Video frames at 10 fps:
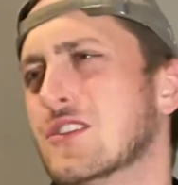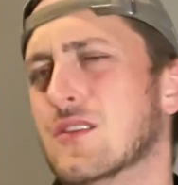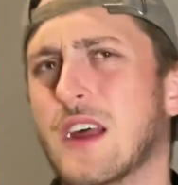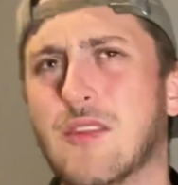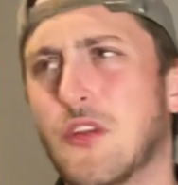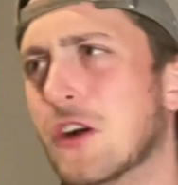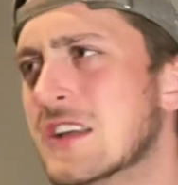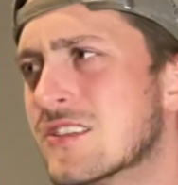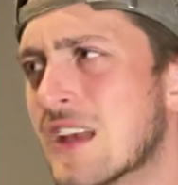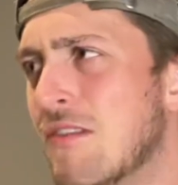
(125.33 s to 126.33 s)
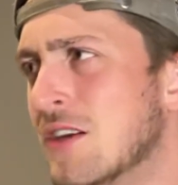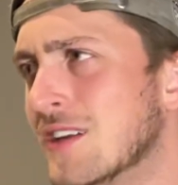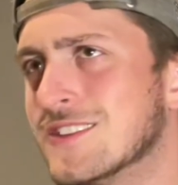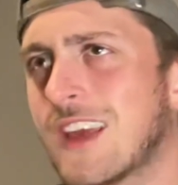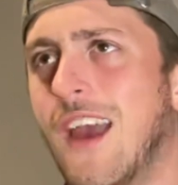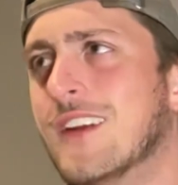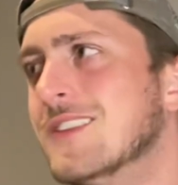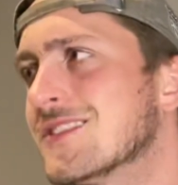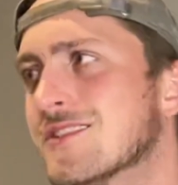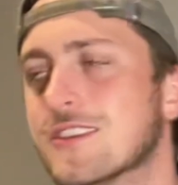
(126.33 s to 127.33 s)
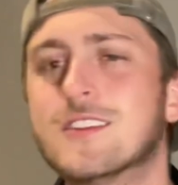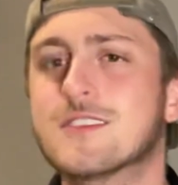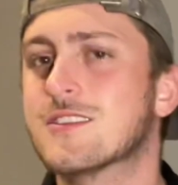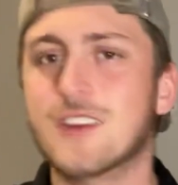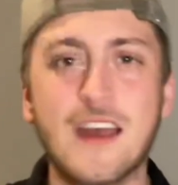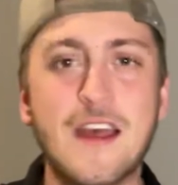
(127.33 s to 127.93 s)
like 37, 10 and 6